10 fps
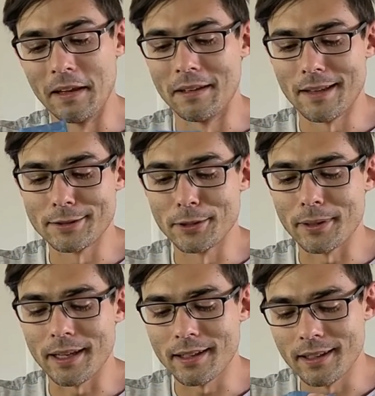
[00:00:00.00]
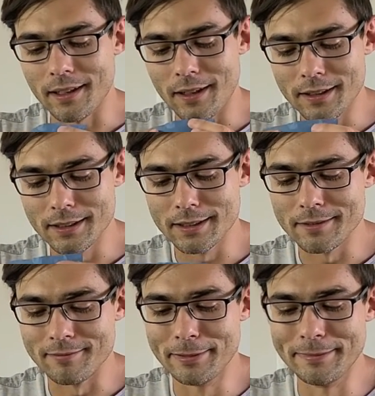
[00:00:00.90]
That's okay. I'll
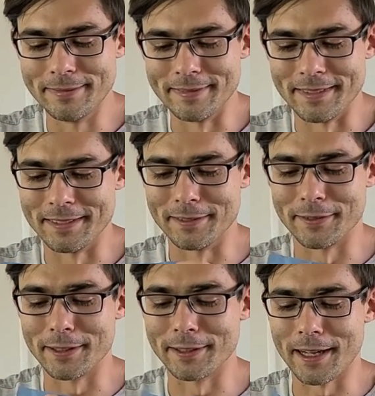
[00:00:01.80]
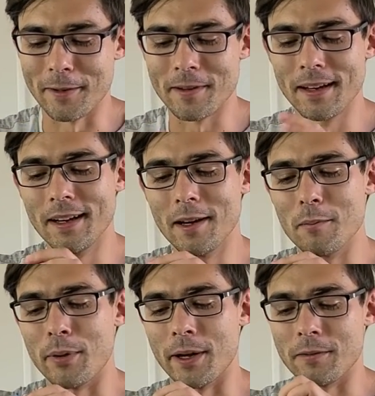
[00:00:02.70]
figure it out.
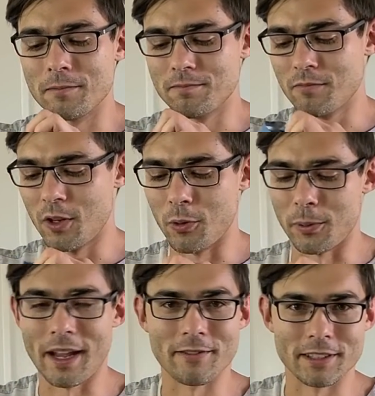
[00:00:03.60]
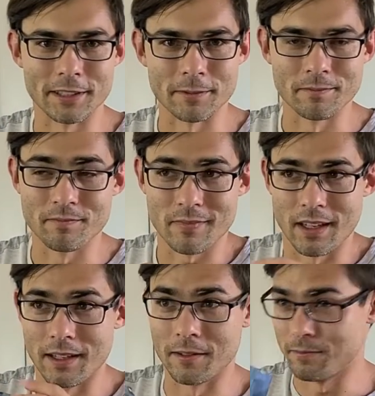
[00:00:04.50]
But what do we have in
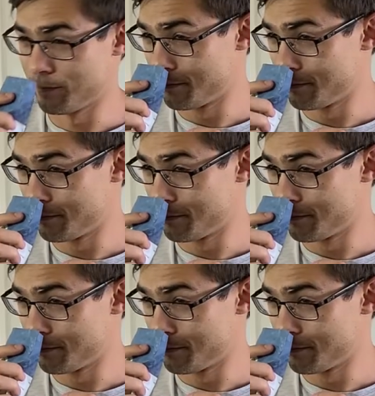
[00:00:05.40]
here?